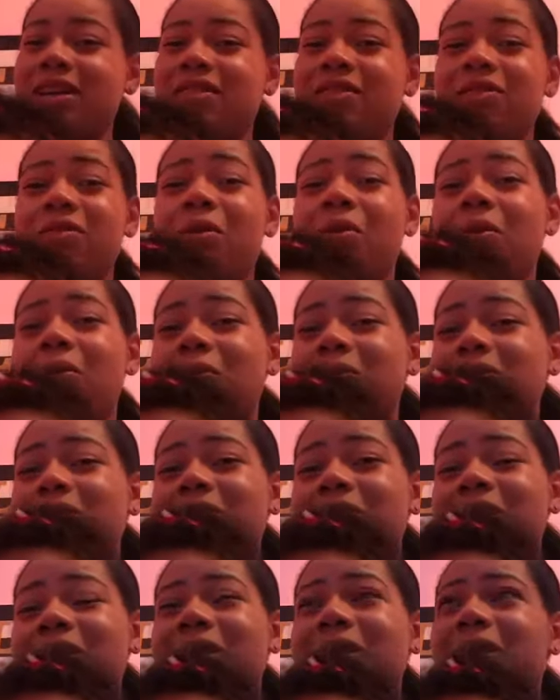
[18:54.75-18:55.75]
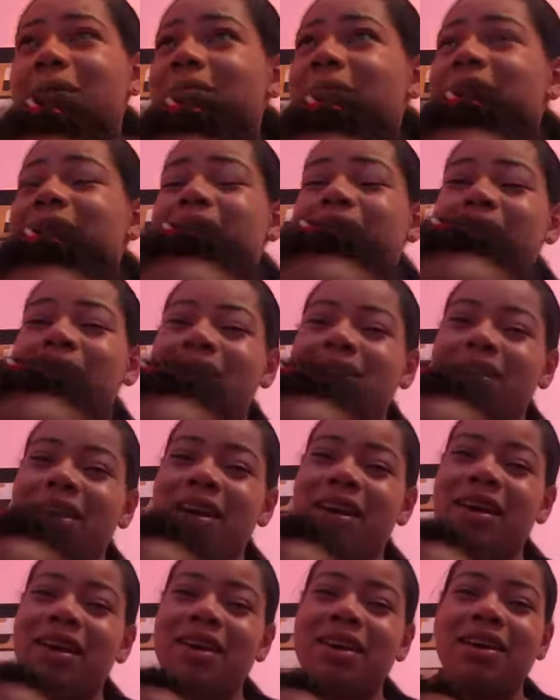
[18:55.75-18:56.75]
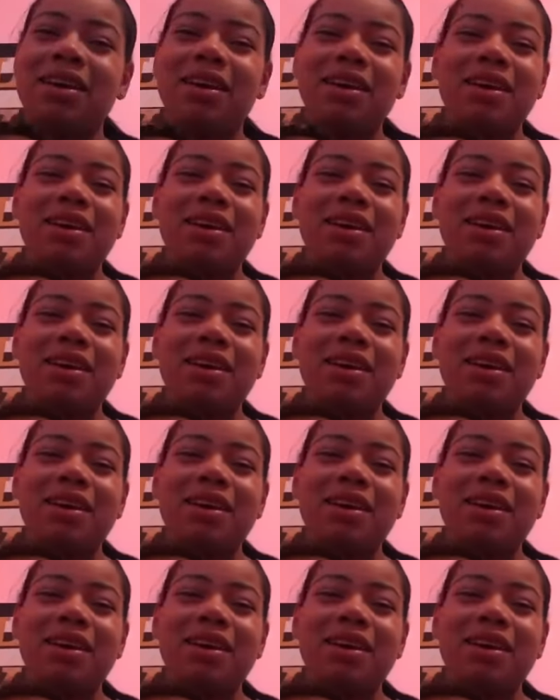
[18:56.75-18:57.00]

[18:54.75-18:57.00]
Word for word: It totally made my day